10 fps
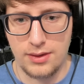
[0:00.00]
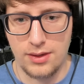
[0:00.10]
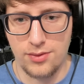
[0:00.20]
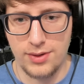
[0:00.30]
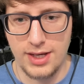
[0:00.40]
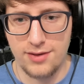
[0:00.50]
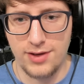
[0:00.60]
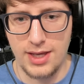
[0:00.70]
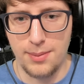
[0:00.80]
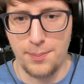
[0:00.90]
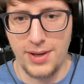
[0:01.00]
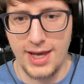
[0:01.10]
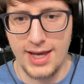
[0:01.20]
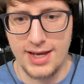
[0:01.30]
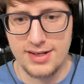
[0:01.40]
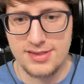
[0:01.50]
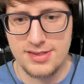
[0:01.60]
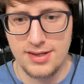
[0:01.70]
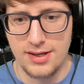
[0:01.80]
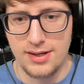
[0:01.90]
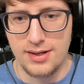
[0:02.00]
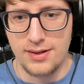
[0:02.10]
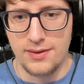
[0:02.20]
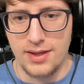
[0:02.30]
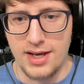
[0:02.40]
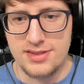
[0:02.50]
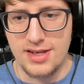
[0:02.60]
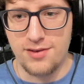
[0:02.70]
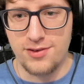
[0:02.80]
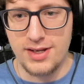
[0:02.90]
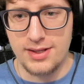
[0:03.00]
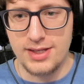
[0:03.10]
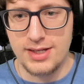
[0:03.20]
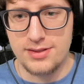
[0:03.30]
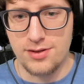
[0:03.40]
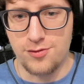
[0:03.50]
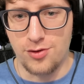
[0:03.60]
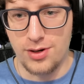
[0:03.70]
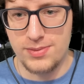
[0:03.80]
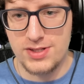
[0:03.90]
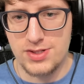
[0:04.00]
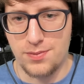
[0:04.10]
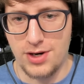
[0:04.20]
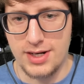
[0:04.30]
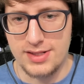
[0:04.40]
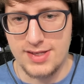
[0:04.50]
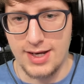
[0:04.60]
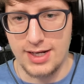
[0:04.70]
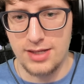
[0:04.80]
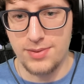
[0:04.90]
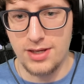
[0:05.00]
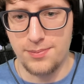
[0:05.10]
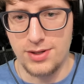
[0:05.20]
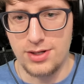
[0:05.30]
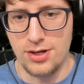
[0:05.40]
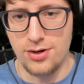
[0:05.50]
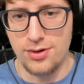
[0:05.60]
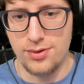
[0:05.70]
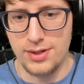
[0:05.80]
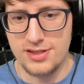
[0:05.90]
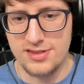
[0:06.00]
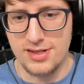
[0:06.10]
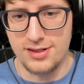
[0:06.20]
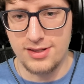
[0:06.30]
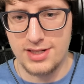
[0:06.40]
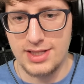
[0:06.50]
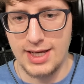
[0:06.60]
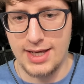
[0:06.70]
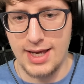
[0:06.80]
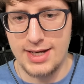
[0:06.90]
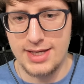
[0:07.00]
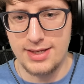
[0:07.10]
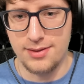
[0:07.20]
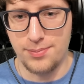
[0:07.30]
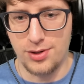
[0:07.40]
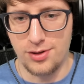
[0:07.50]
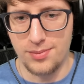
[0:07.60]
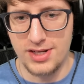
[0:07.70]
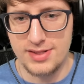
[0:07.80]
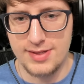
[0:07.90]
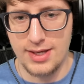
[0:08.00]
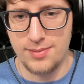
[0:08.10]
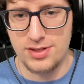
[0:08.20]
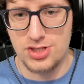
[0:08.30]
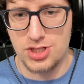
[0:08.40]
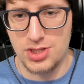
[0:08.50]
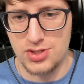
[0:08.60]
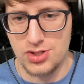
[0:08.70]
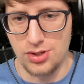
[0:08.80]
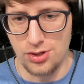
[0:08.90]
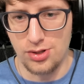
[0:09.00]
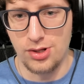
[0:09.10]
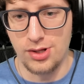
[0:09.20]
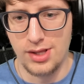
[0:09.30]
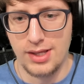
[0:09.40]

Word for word: We have impacts. It definitely deformed his brain a tiny bit, but no, it doesn't look like any permanent damage to the skull.